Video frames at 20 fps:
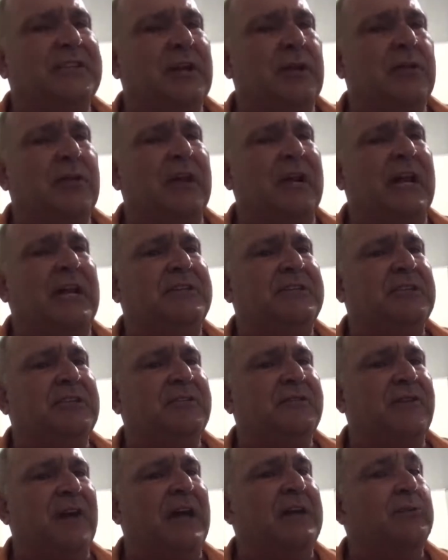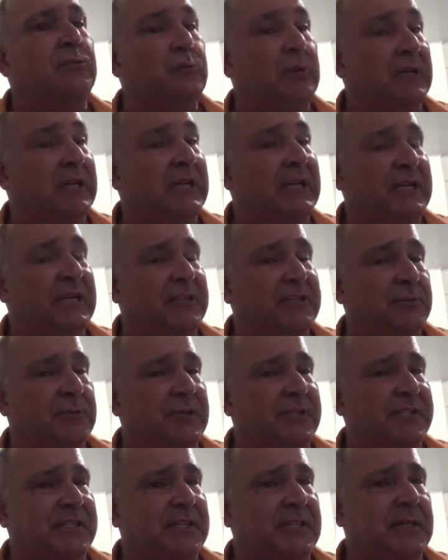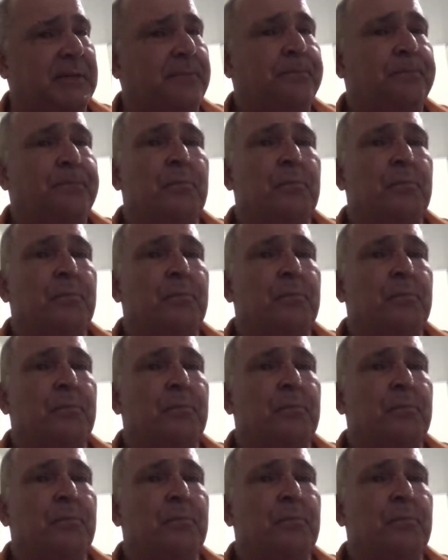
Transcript: though, that I do find really interesting